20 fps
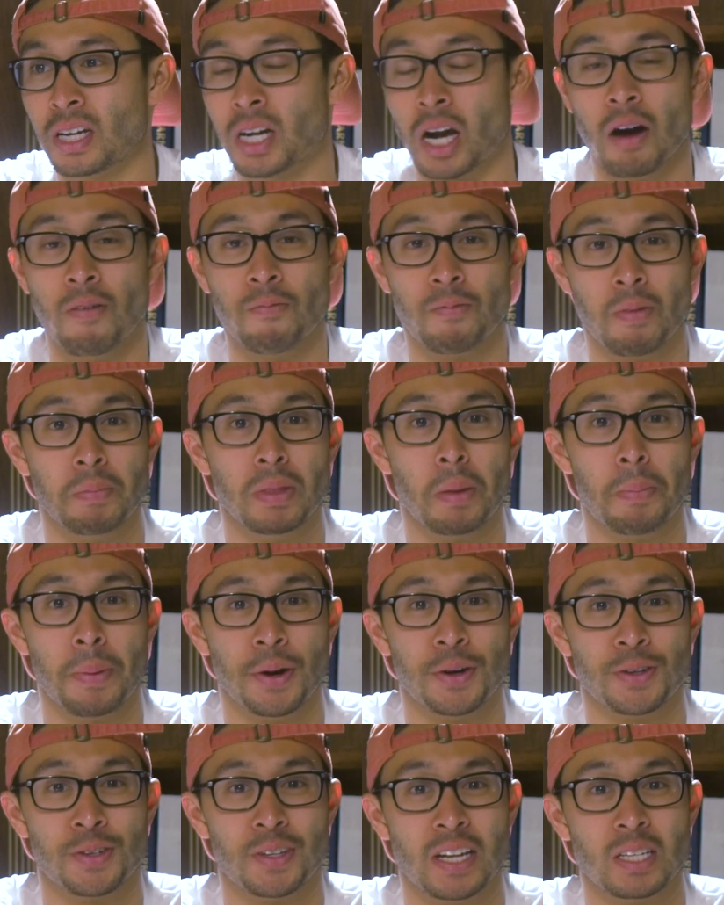come from the
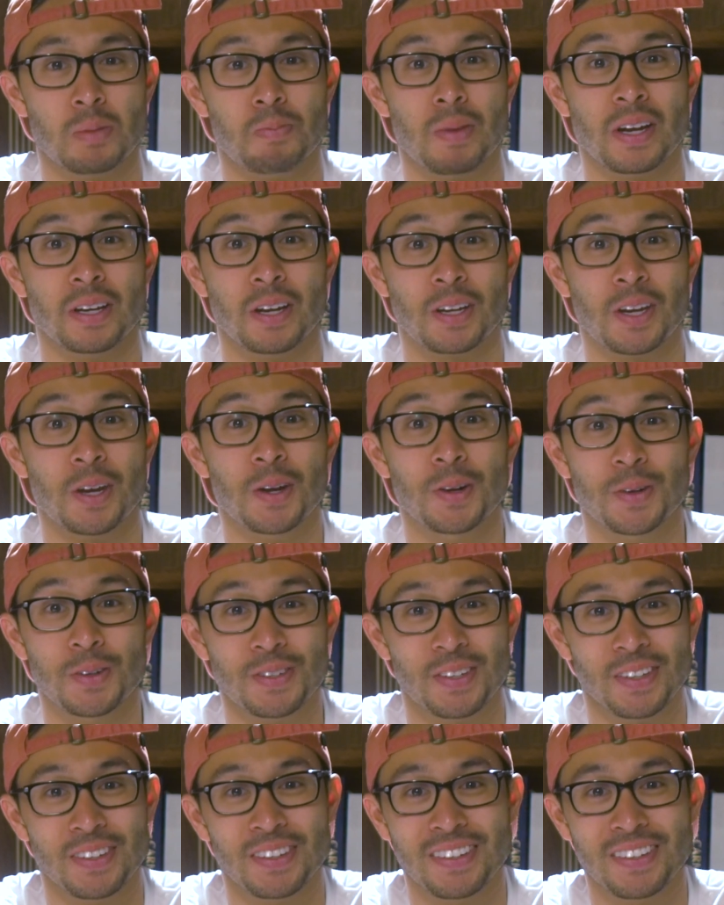person that's being accused.